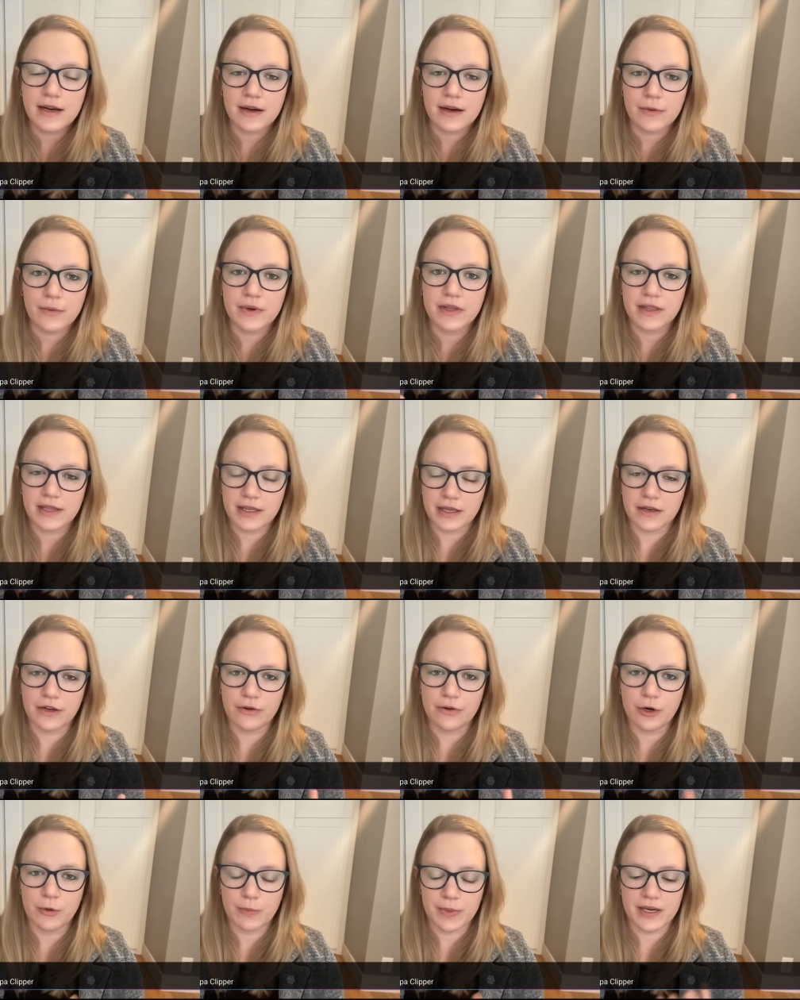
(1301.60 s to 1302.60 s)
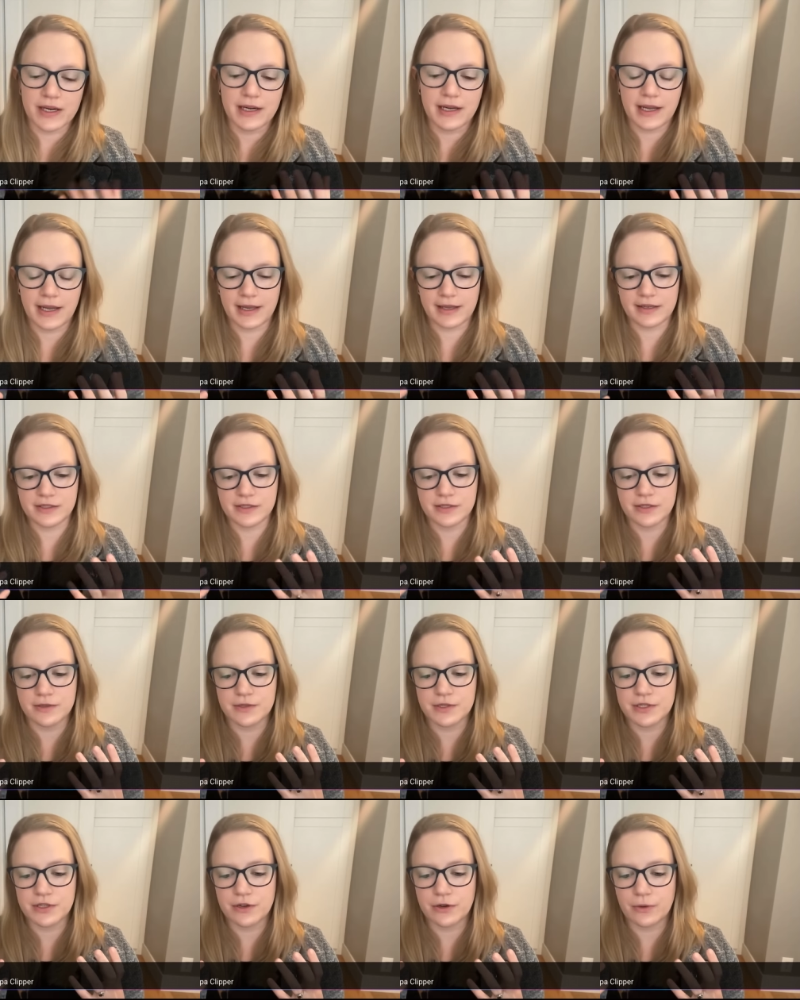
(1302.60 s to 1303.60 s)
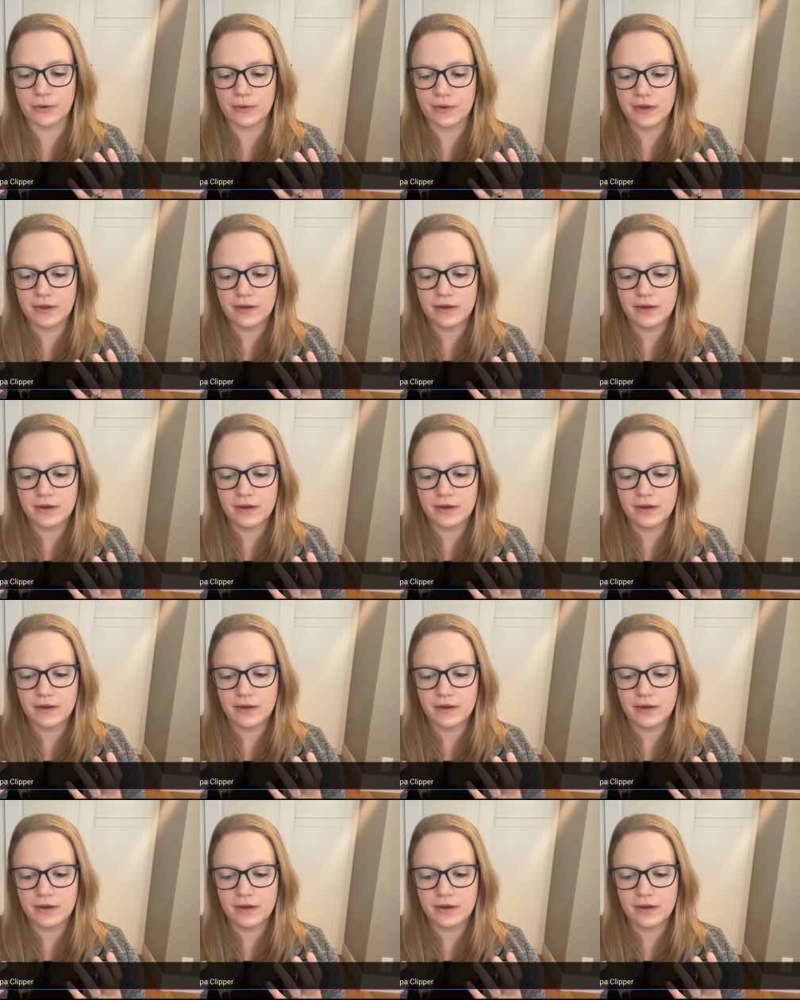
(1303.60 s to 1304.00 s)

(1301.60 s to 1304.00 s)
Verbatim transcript: within Europa, and it's also